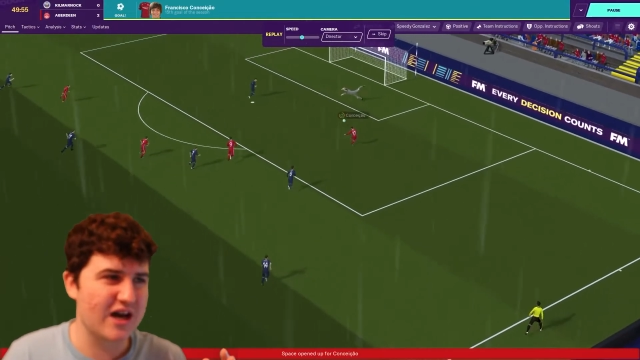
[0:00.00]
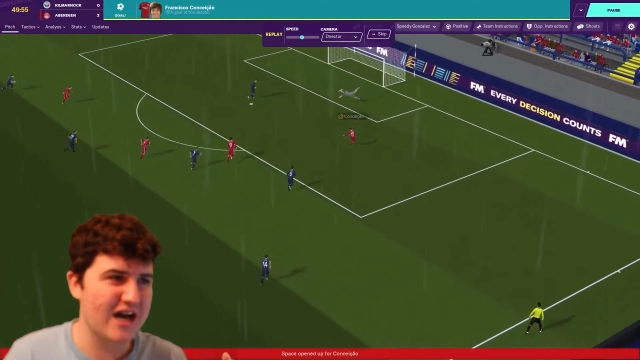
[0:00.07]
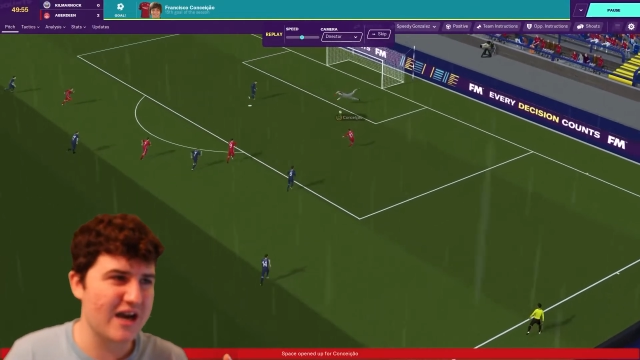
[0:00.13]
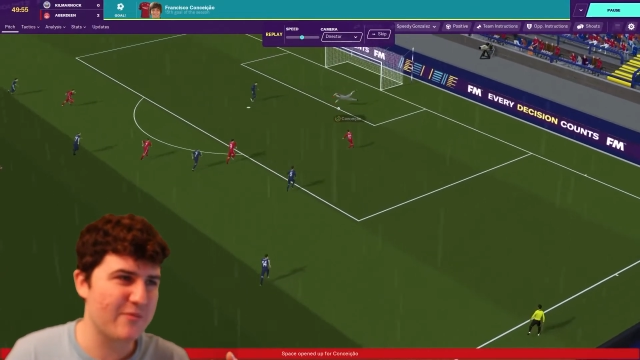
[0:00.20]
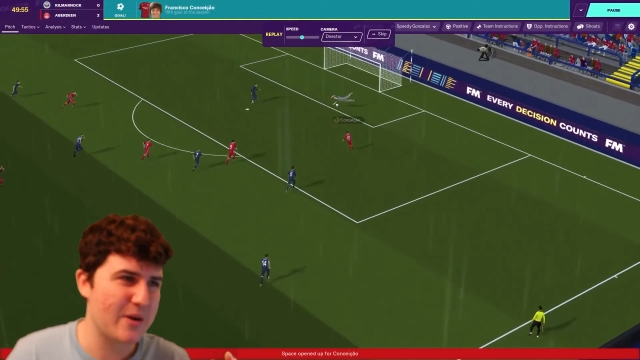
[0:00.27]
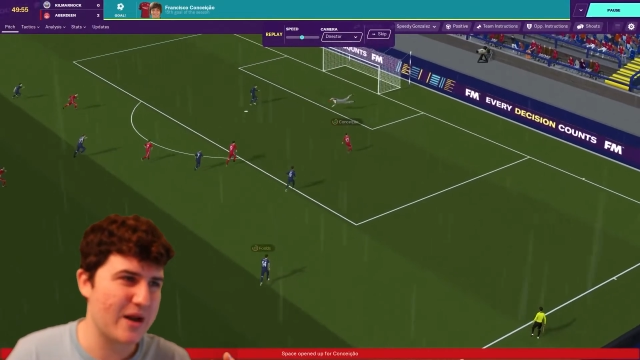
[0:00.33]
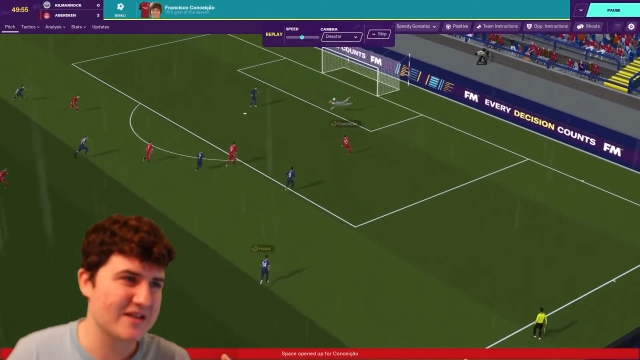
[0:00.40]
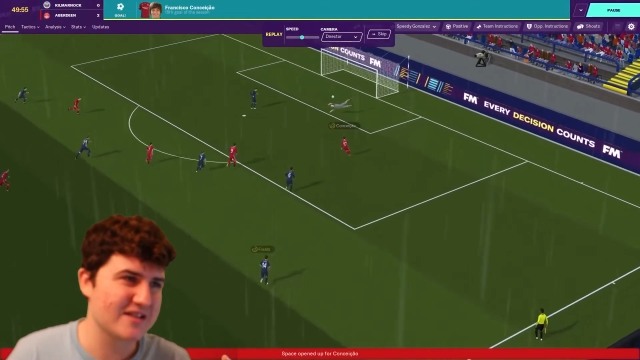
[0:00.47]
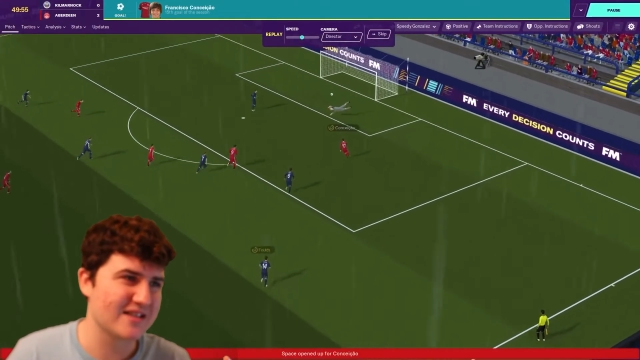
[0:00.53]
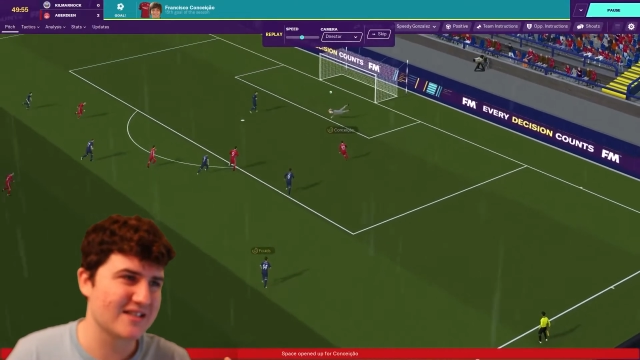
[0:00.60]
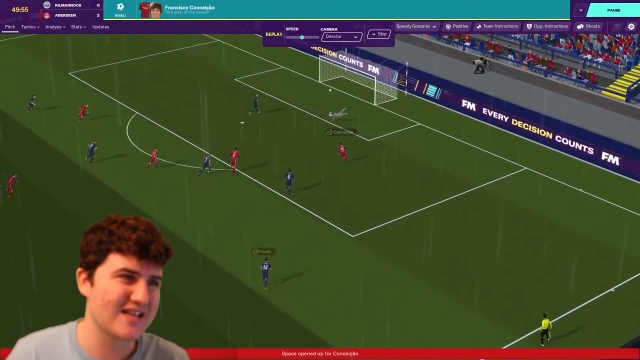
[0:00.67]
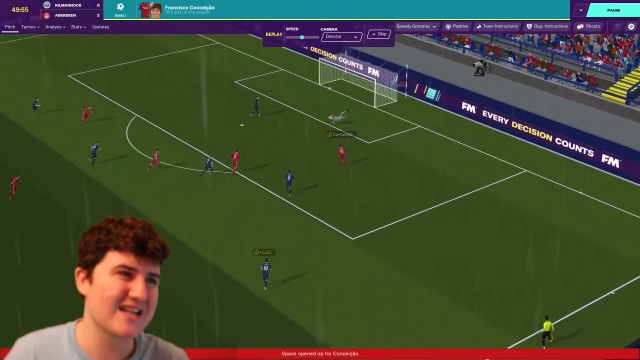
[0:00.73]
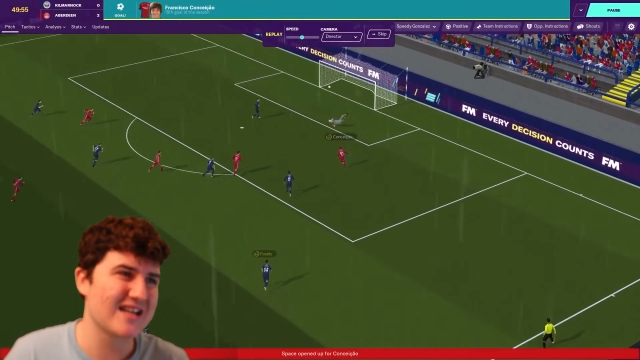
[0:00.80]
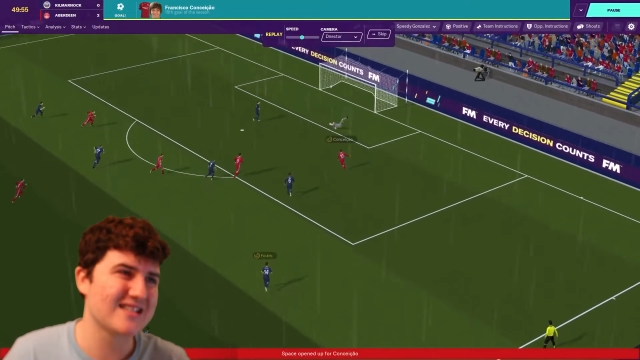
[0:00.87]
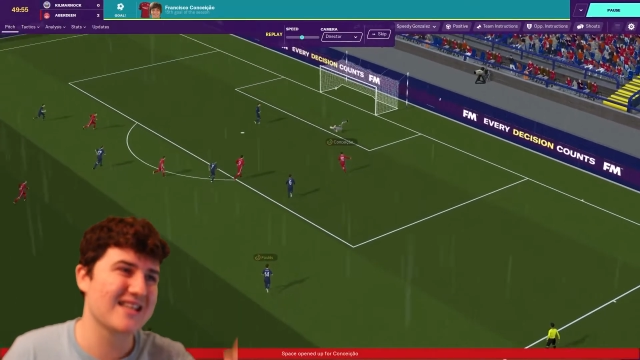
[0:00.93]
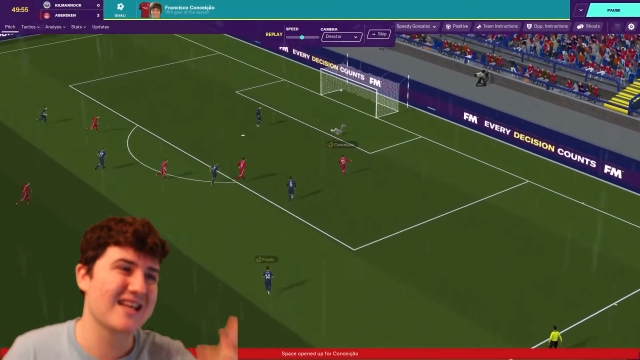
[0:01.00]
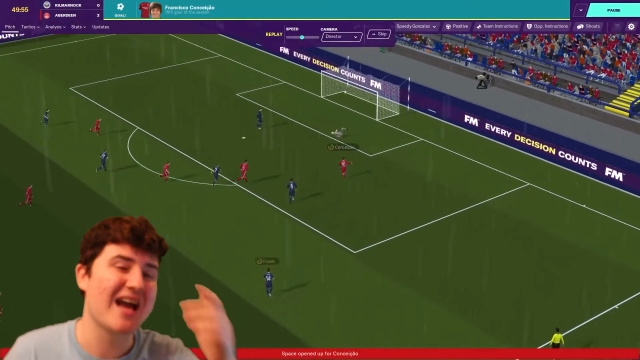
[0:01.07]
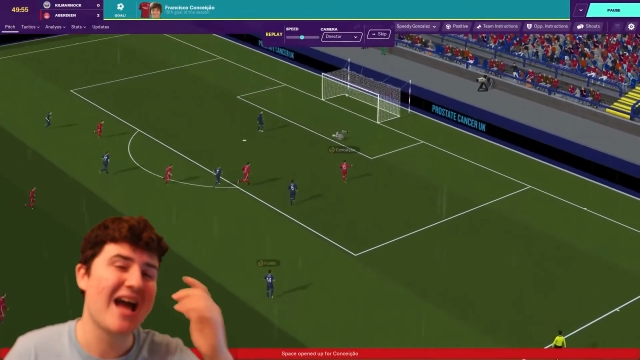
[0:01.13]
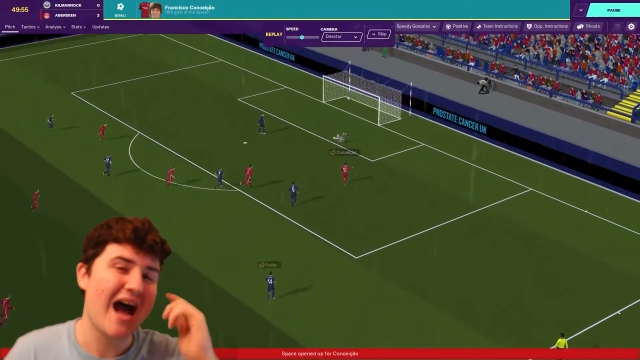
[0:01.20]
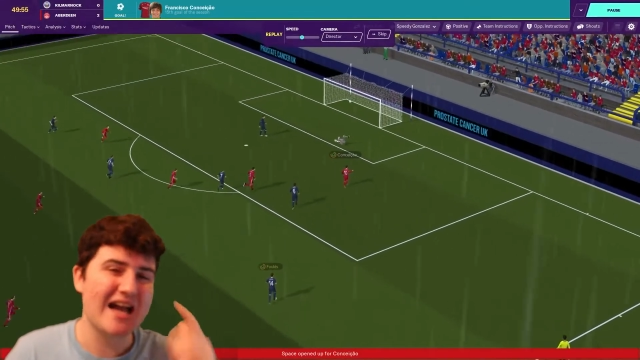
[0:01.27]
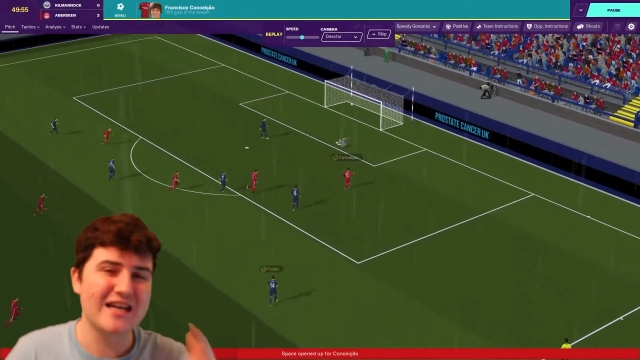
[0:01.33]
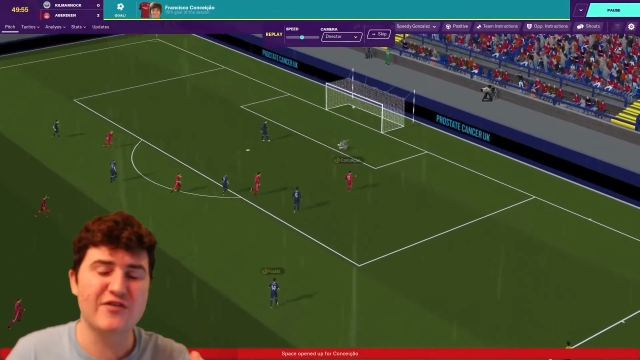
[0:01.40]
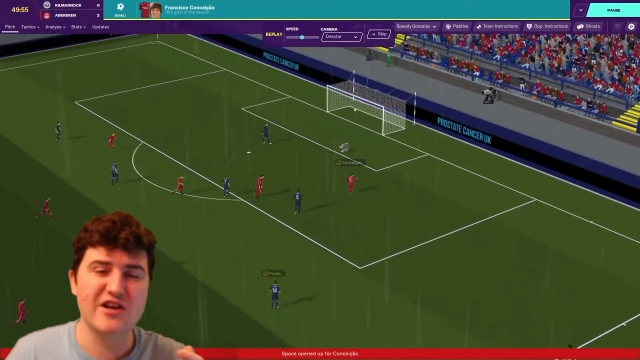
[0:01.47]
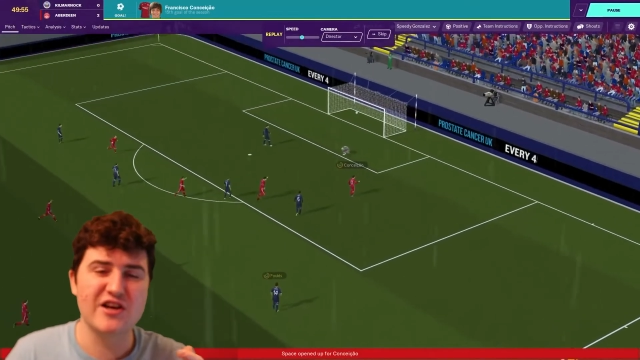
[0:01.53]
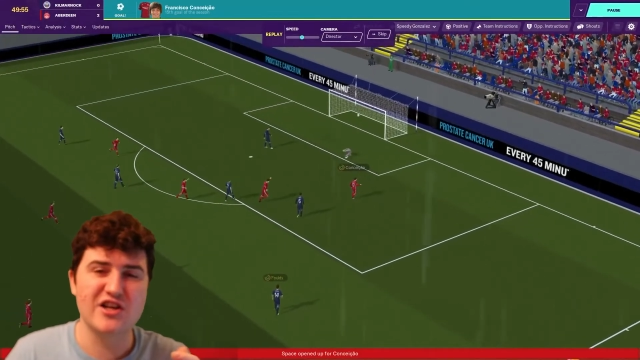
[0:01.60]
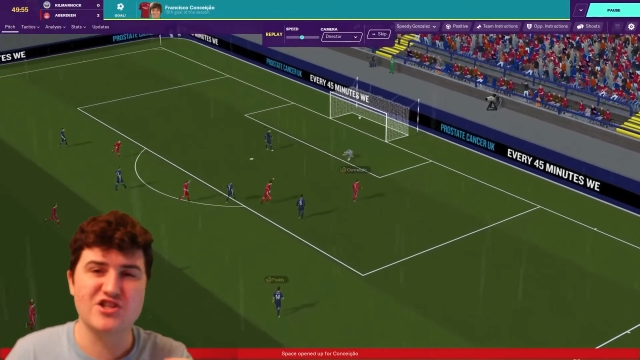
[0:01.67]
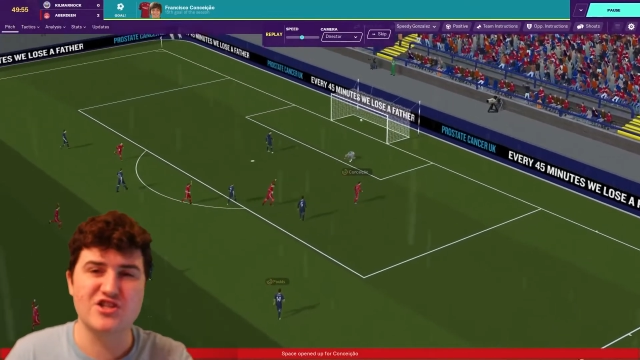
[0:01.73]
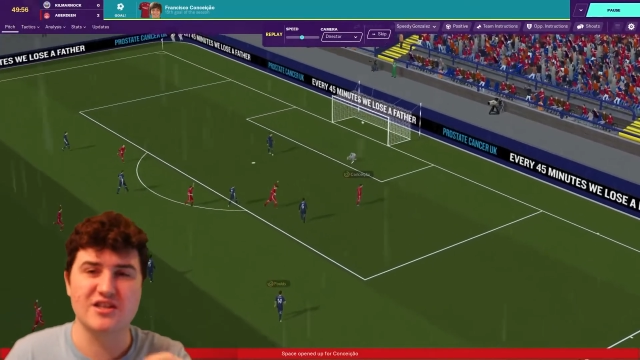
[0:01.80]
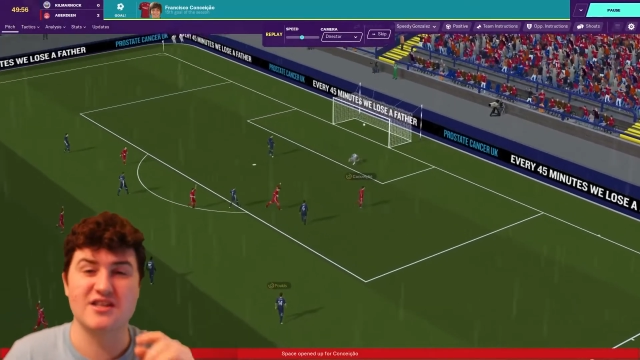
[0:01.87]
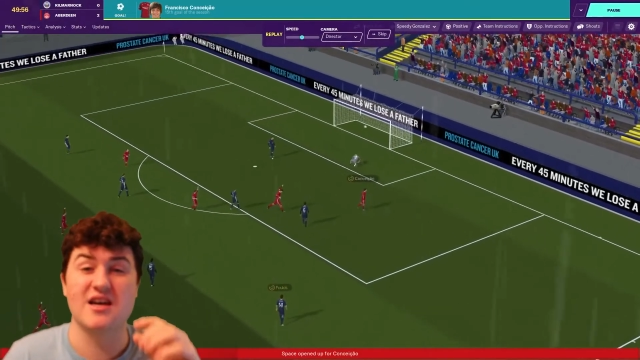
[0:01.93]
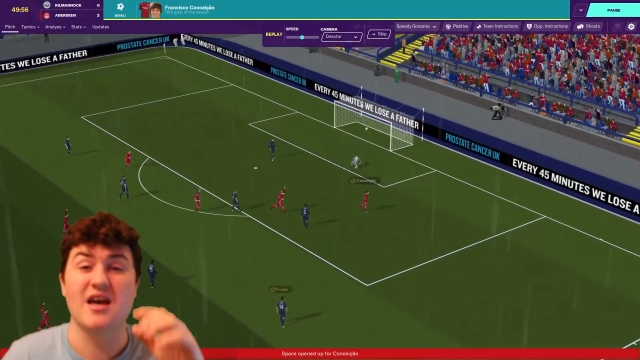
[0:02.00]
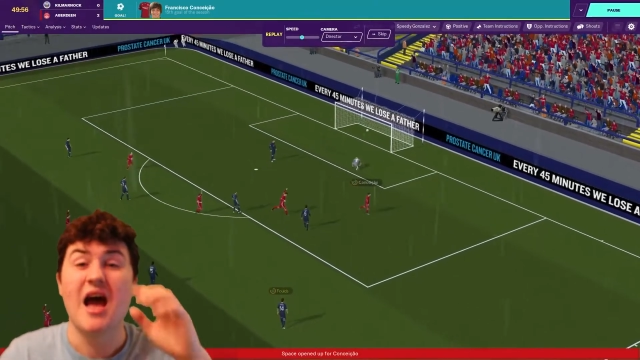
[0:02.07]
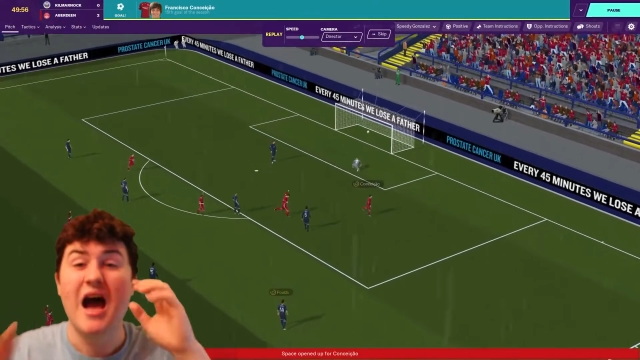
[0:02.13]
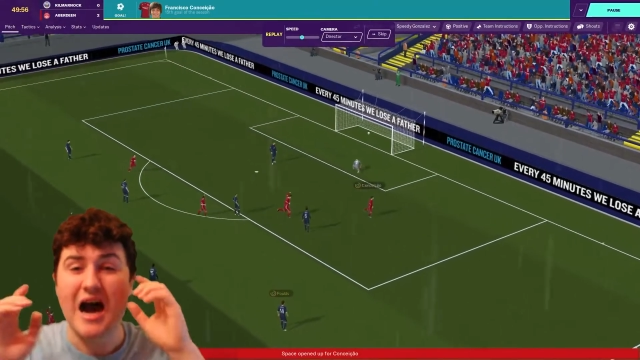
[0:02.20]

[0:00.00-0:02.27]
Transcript: high pressing tactic, and he finishes it.